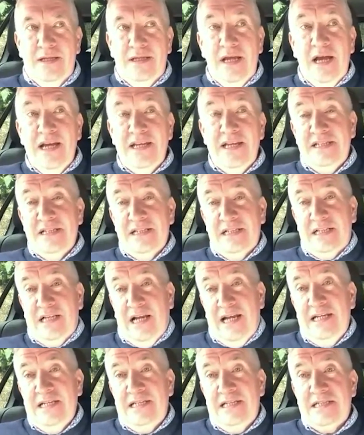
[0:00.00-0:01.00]
The ideal
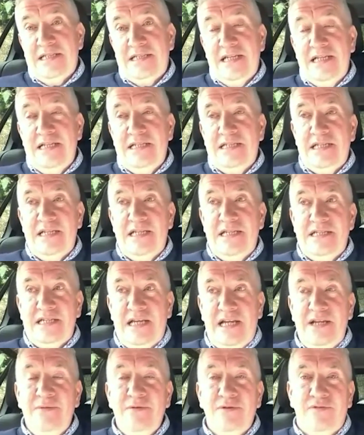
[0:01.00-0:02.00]
client is
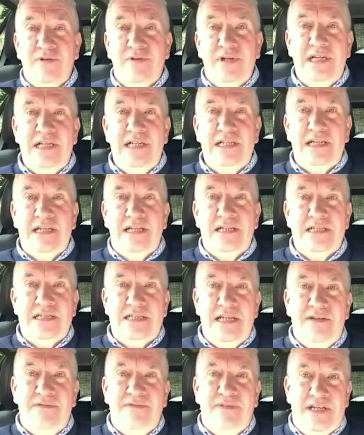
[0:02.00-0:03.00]
anyone really that is
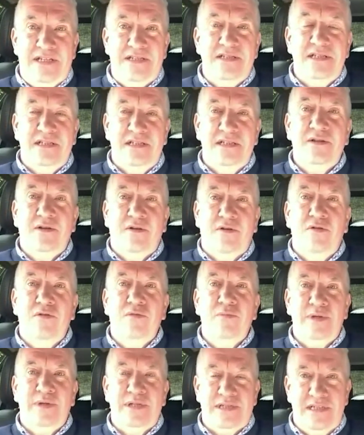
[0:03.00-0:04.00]
invested in their
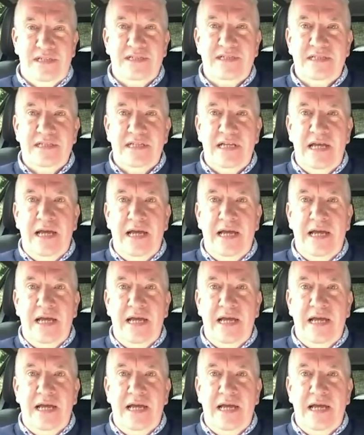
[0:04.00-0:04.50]
own business.